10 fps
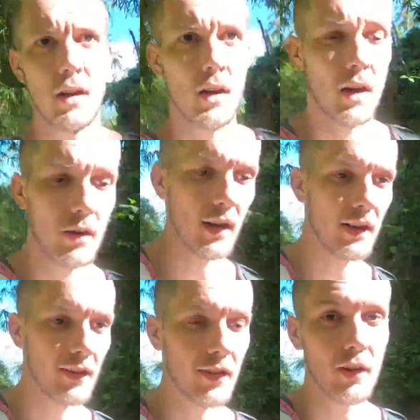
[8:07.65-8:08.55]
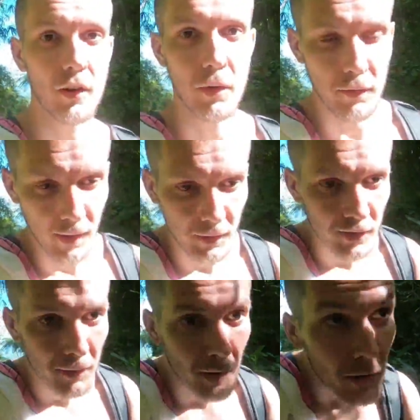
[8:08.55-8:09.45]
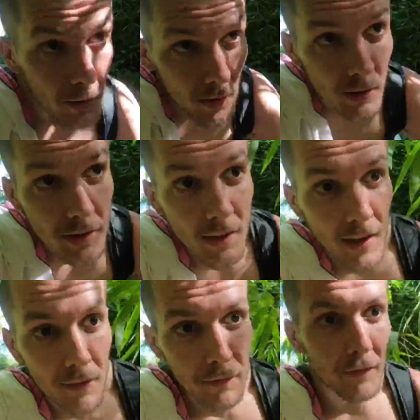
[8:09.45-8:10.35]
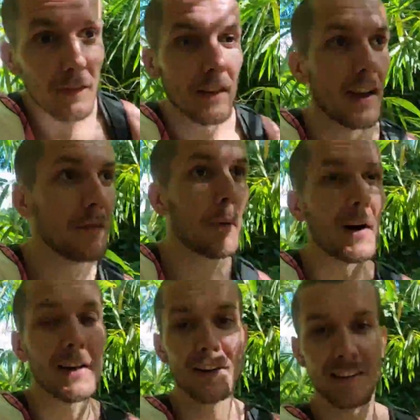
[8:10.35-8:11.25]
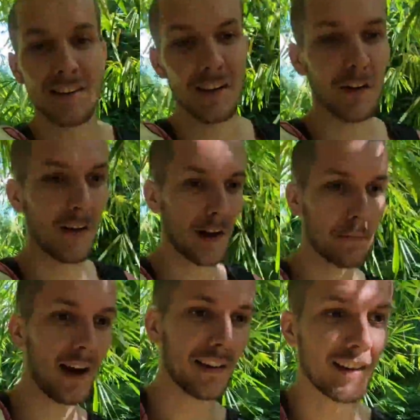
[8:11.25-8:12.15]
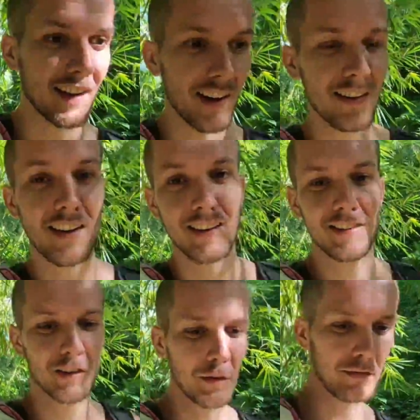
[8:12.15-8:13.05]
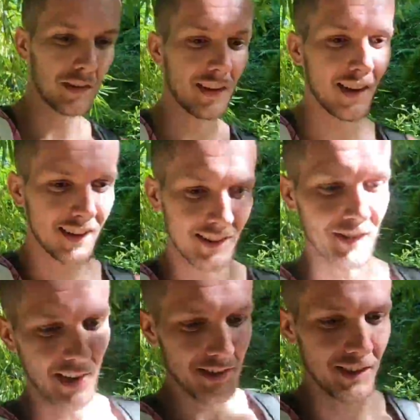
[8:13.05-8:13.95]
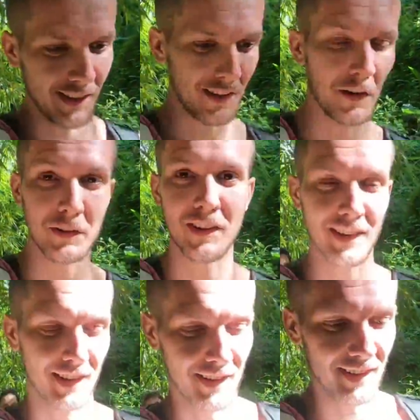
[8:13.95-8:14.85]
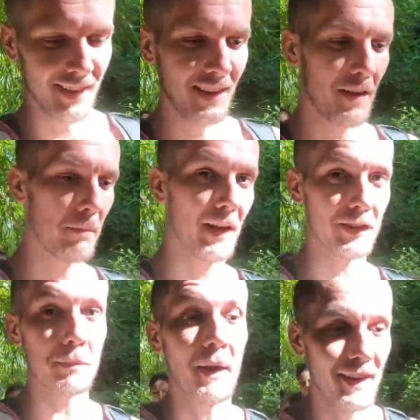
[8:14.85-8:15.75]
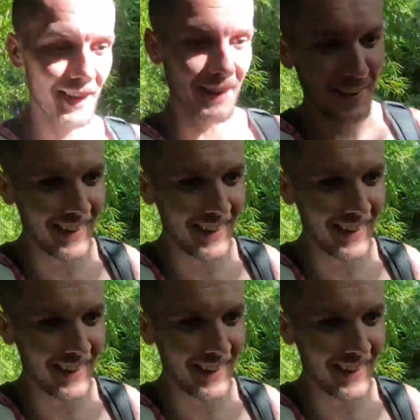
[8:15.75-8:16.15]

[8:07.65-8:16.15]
Alright, so we found some locals and they pointed us in the correct path to get there, so we've decided to actually go to the main spot now.